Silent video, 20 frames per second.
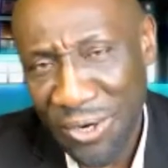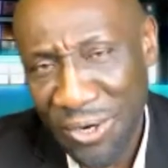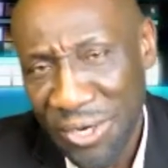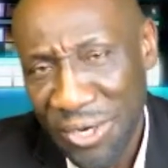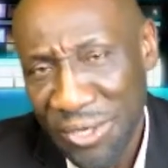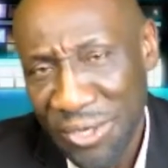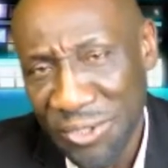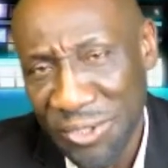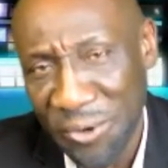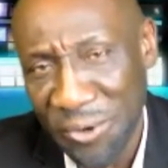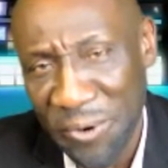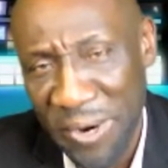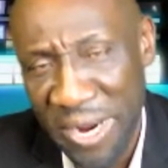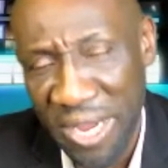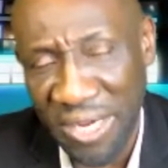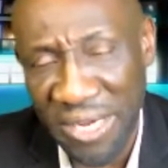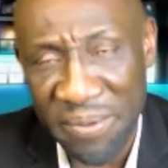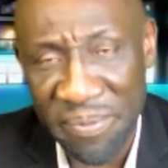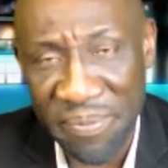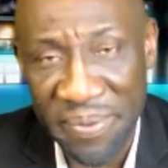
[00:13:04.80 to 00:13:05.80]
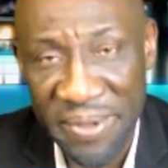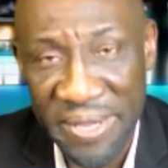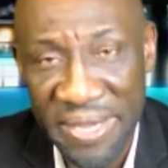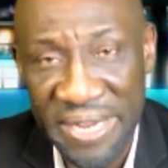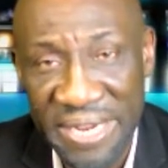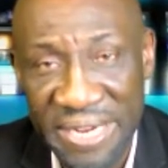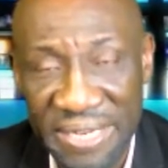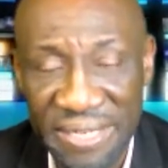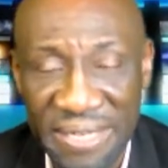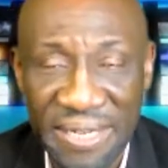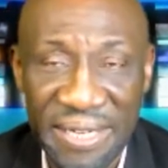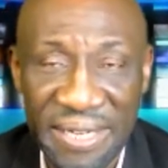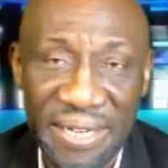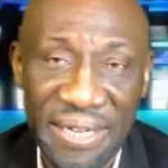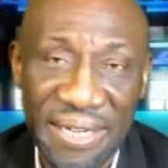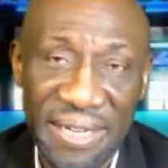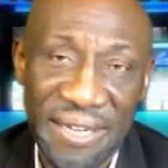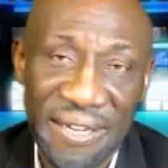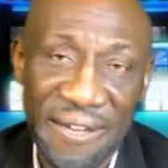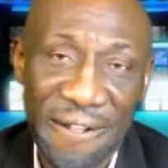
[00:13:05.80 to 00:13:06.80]
Joel Embiid,
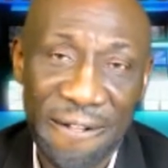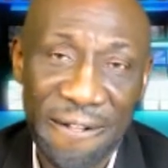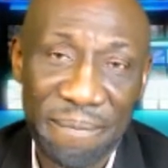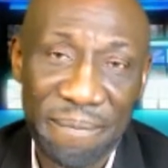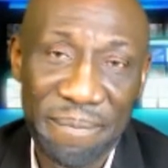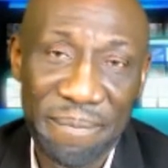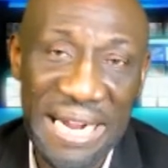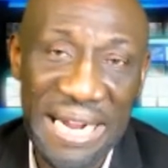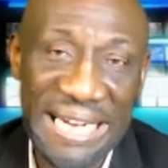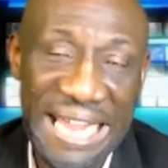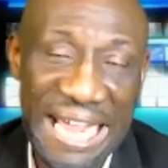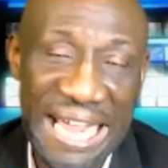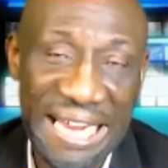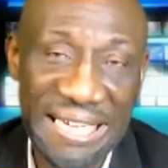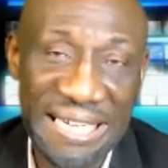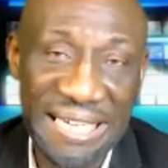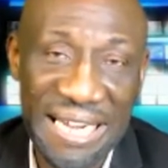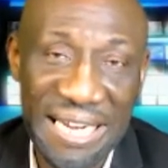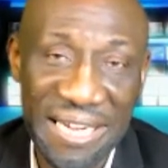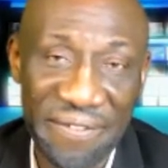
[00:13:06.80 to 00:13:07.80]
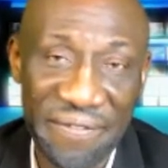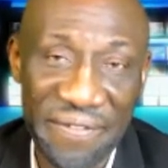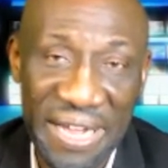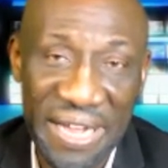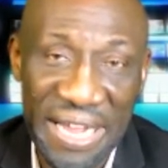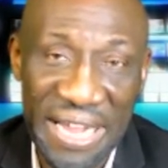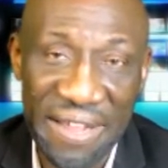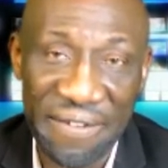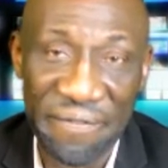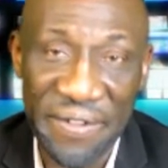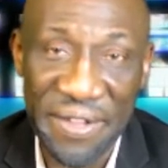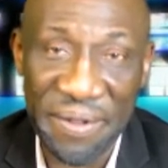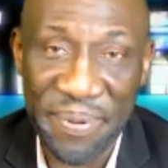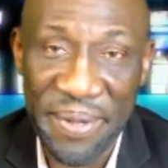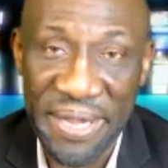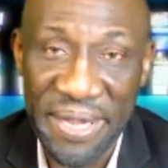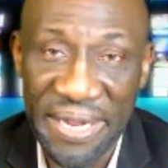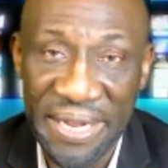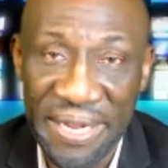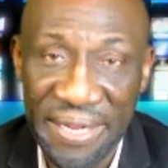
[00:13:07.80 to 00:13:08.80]
my candidate of
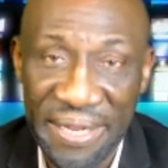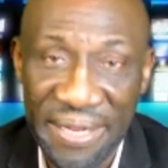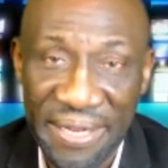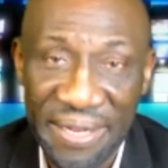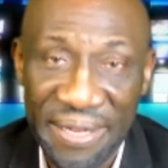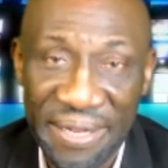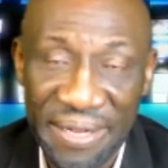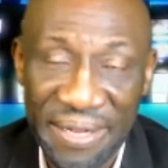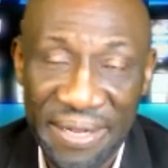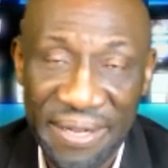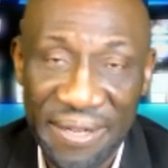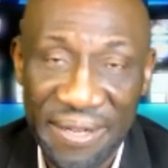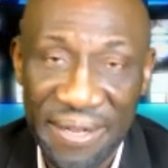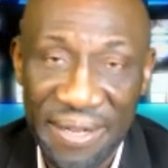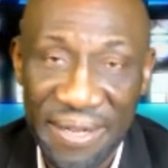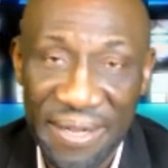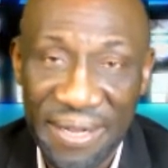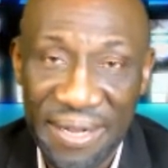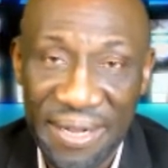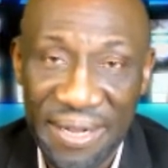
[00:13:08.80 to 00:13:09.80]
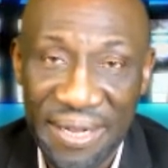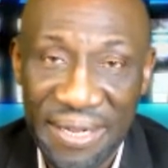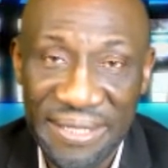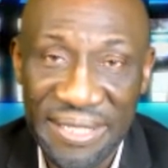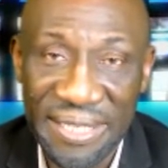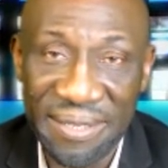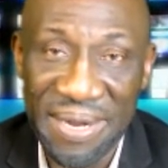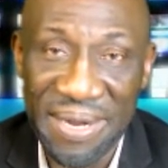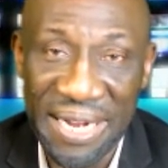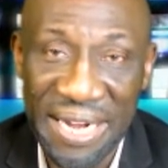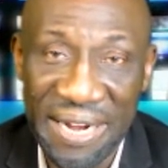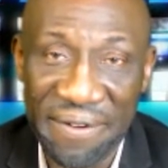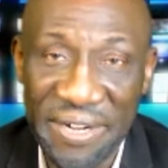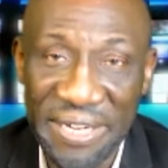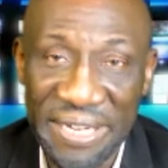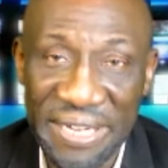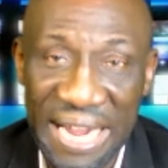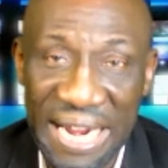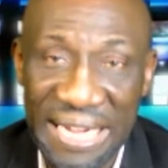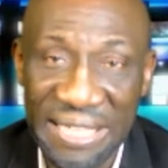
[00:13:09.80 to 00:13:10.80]
MVP. Seemed like every
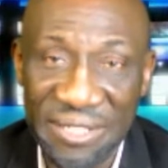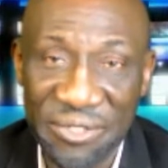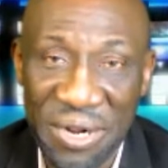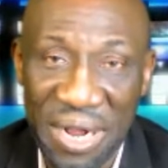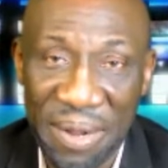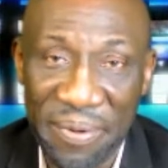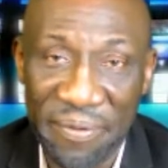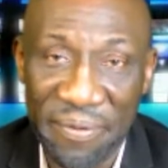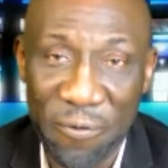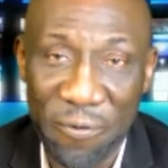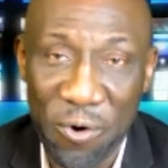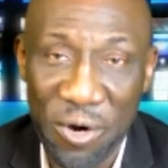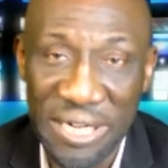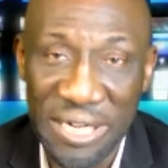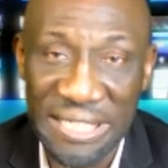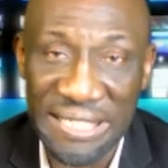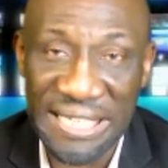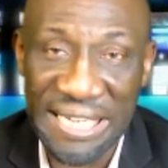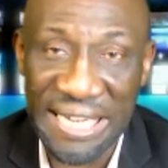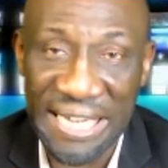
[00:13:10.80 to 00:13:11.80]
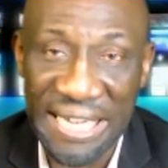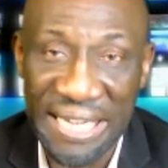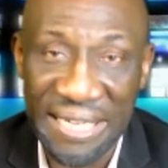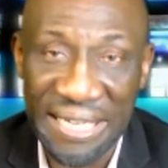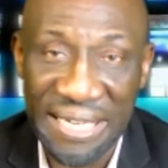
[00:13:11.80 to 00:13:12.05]
night he's dropping 40-10.